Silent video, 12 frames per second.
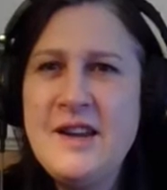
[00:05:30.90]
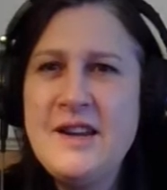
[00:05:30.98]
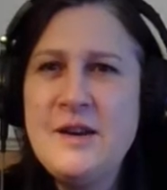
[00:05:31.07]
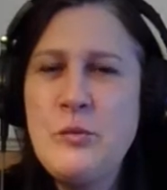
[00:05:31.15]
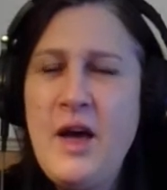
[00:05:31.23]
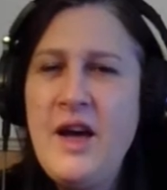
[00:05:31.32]

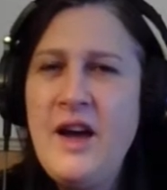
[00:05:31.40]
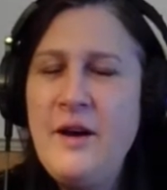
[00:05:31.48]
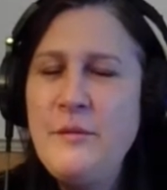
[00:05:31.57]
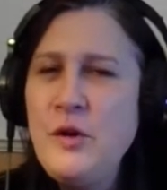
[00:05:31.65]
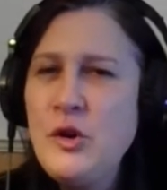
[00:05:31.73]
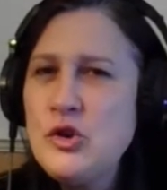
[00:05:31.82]
well,
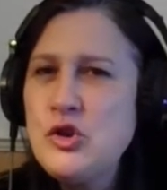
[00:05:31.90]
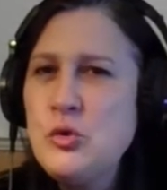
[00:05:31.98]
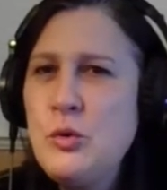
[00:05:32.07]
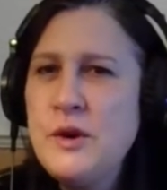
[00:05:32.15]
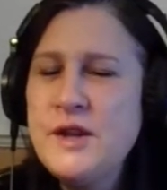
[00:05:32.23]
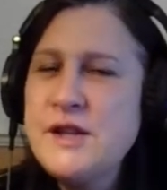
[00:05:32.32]
I'm not sure
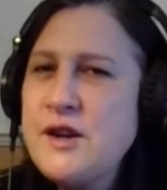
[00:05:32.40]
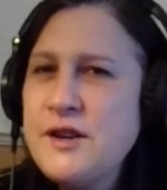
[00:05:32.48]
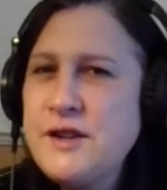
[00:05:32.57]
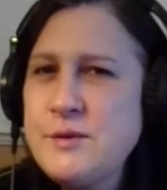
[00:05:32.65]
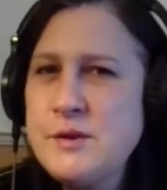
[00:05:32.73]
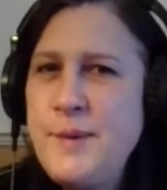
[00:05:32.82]
what this
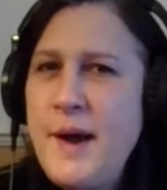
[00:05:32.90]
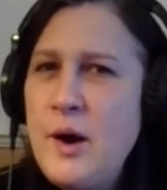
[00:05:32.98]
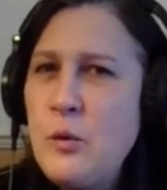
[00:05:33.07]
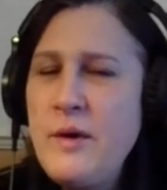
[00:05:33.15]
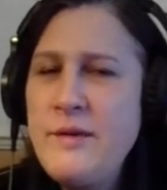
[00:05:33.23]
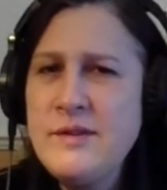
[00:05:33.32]
concert was
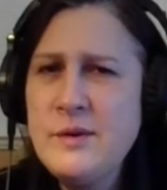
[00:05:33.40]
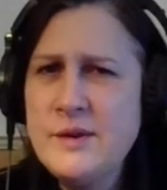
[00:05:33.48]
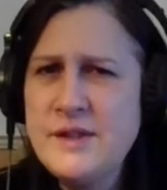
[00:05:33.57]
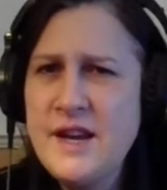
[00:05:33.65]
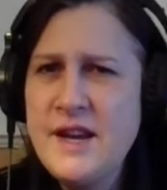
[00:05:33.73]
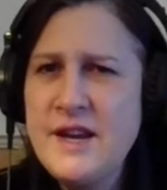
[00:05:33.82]
about, whether it
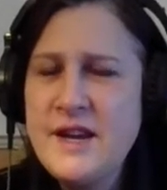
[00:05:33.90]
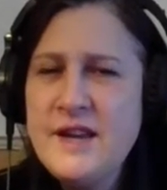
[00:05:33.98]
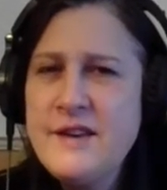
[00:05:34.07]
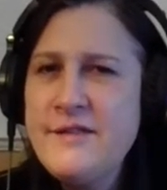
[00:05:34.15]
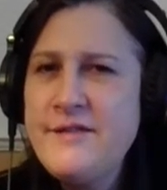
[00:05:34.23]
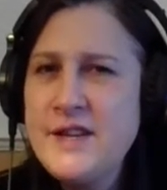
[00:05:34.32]
was a
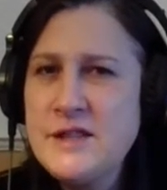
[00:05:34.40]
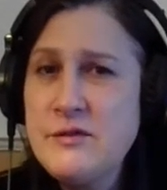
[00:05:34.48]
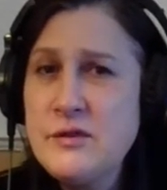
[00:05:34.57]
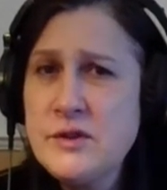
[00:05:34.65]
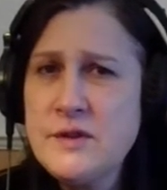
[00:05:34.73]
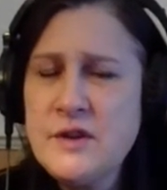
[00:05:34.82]

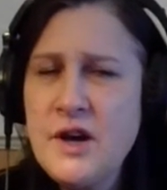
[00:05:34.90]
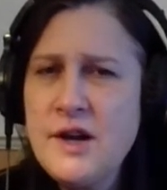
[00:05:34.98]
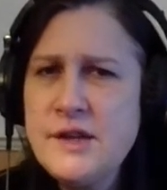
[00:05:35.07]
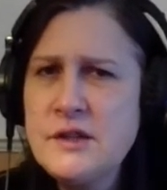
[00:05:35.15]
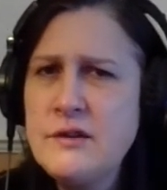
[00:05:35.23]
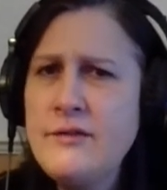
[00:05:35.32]
festival some
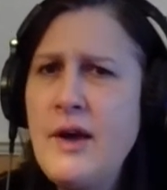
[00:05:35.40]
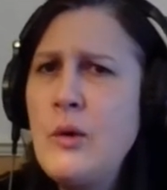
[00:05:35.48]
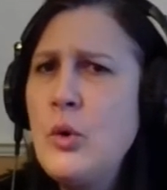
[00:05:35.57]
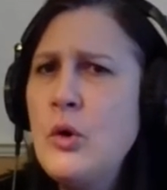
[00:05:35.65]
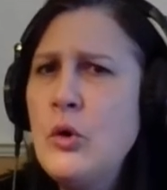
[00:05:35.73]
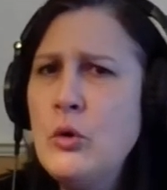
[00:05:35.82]
kind, so they
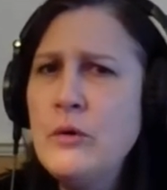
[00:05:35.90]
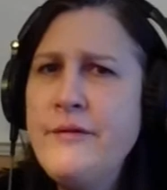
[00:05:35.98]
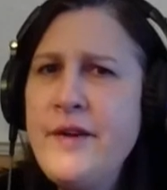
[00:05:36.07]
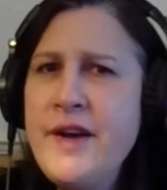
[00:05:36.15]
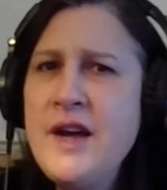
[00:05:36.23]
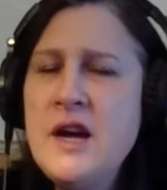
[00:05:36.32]
were all
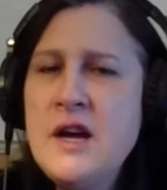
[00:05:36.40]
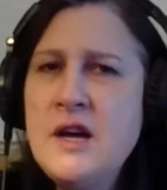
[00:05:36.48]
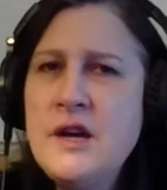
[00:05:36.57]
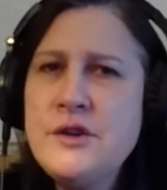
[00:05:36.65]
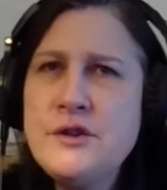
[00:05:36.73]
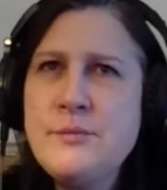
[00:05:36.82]
there
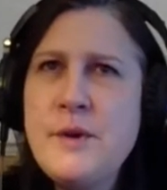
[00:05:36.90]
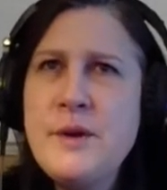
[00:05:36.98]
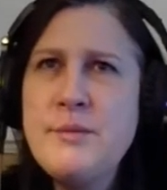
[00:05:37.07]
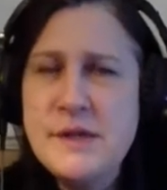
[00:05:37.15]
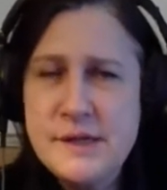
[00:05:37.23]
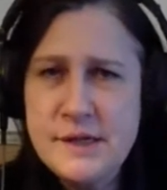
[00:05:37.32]
to
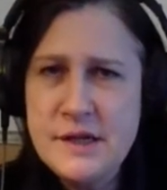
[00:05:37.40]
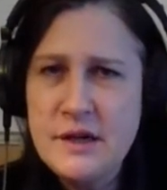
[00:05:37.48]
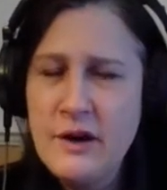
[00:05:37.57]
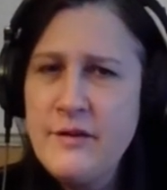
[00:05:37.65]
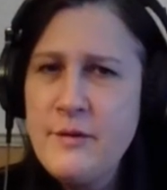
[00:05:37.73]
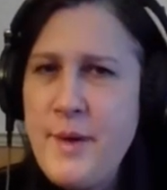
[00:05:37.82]
maybe see
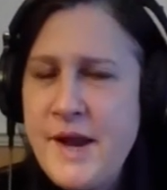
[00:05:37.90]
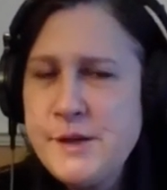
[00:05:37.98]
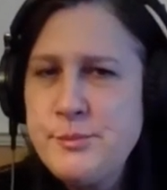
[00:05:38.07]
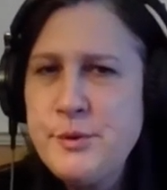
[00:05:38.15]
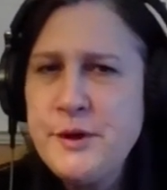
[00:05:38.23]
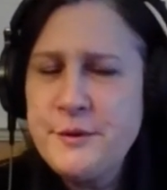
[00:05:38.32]
other bands,
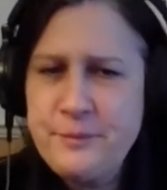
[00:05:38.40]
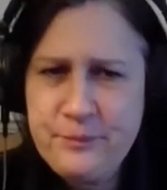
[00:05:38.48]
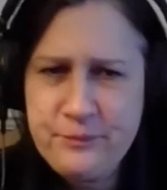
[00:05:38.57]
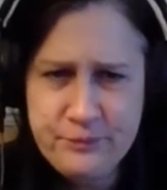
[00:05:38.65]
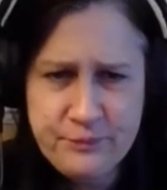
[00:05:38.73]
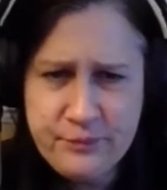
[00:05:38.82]
but
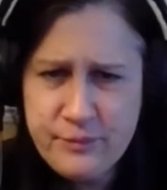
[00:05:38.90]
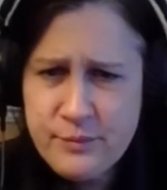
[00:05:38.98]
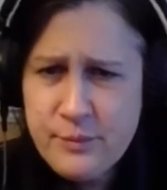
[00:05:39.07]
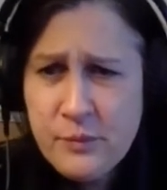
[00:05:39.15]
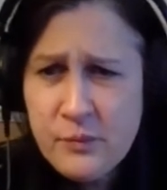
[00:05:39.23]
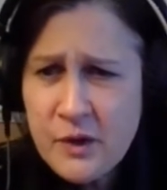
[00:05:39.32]

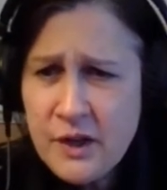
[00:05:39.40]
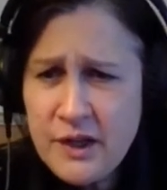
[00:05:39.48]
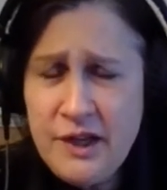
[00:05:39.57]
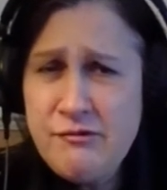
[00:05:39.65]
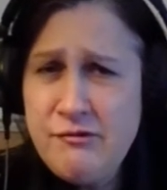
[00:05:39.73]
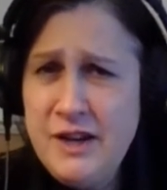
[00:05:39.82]

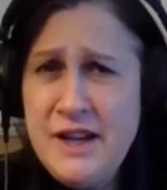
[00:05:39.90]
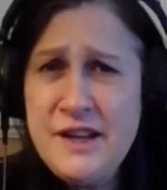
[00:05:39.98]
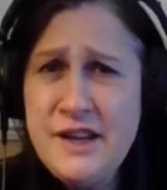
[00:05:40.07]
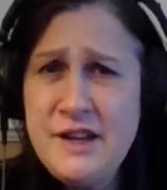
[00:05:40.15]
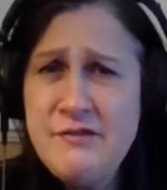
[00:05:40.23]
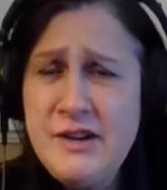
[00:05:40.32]
he really
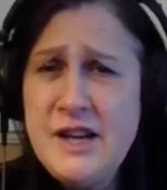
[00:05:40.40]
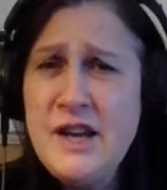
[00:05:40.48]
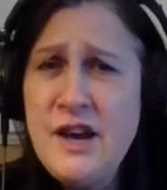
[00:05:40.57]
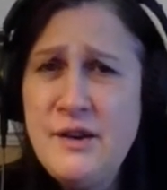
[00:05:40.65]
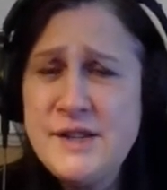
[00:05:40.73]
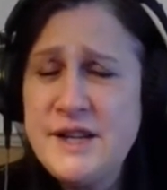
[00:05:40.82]
he really
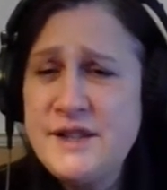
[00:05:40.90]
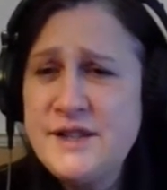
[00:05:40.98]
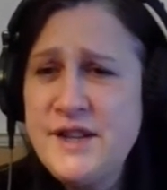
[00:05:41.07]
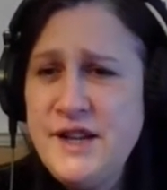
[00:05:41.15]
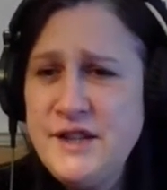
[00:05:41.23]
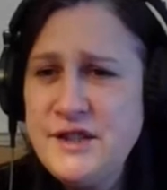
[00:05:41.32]
owns that
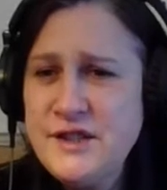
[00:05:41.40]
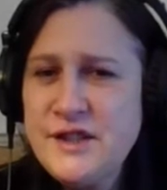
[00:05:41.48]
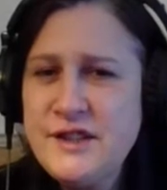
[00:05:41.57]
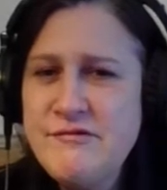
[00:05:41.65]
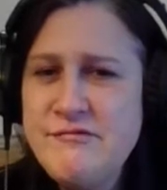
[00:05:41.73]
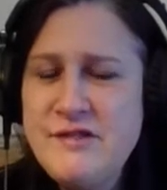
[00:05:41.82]
stage.
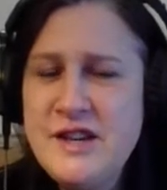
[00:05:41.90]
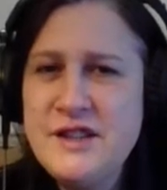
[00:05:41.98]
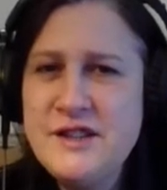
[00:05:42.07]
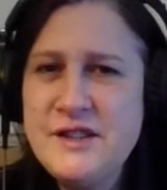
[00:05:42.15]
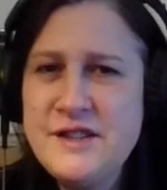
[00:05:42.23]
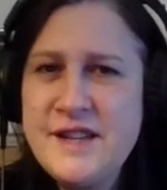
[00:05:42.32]
He really
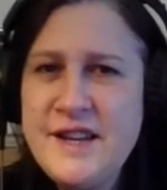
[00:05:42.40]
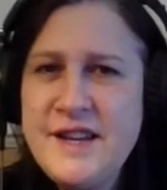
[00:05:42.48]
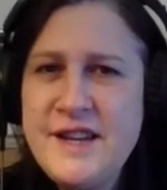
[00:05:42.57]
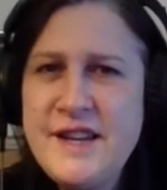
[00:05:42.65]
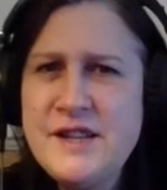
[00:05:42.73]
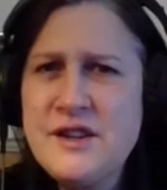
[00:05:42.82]
does.
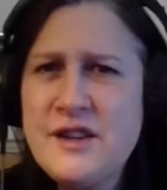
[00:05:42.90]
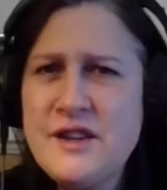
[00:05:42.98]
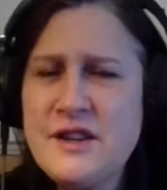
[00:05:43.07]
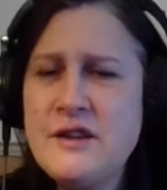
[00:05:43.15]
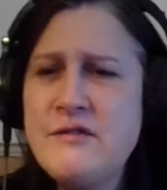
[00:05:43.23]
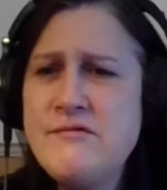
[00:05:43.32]
He's got
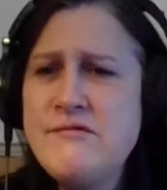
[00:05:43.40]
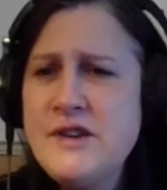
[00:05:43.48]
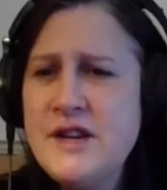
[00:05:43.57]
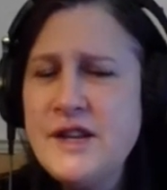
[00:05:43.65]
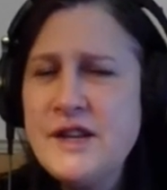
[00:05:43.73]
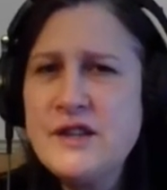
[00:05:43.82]
a
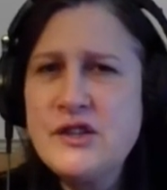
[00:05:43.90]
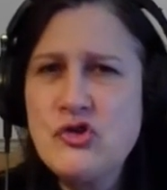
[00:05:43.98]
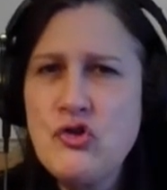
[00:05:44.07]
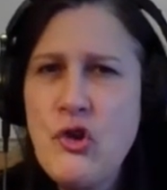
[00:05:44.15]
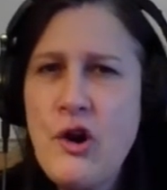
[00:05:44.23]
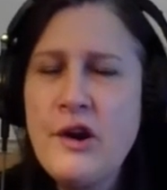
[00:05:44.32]
really
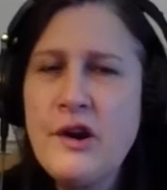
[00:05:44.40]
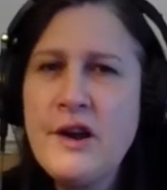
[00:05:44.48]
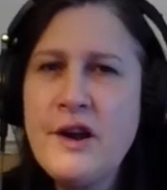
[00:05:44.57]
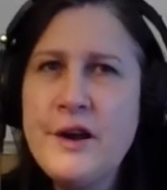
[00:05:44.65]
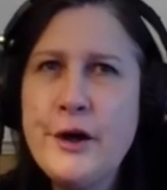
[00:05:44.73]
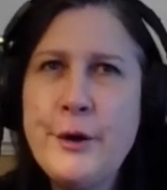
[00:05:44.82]
strong
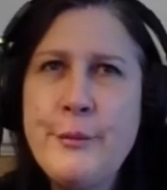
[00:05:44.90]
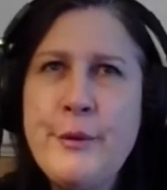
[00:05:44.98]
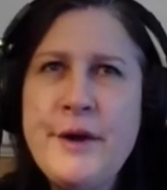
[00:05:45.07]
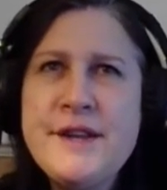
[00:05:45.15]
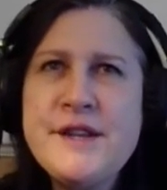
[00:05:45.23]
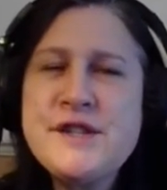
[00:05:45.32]
um,
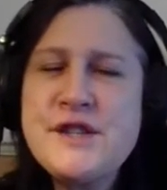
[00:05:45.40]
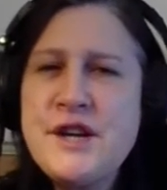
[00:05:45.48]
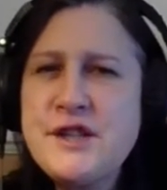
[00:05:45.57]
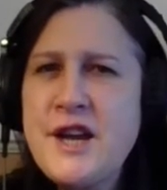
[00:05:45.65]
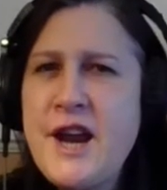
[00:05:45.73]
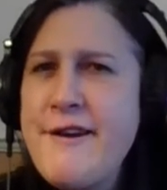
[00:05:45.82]

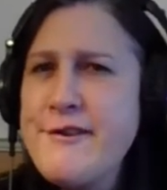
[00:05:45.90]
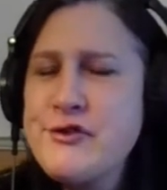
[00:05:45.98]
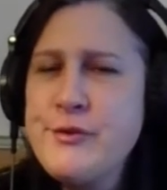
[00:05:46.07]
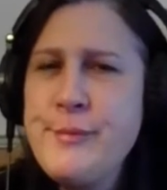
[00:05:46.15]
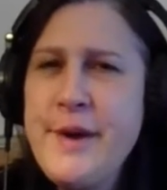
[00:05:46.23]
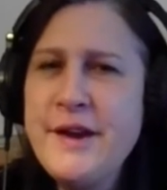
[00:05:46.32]
stage
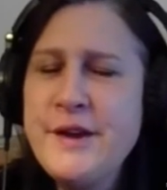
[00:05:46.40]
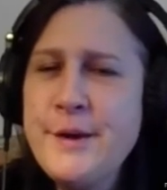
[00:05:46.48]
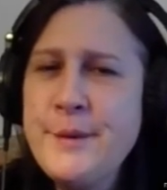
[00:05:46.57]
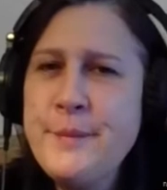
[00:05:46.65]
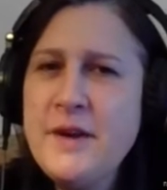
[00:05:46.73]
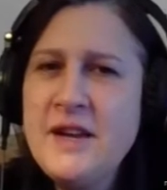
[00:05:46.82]
character about him,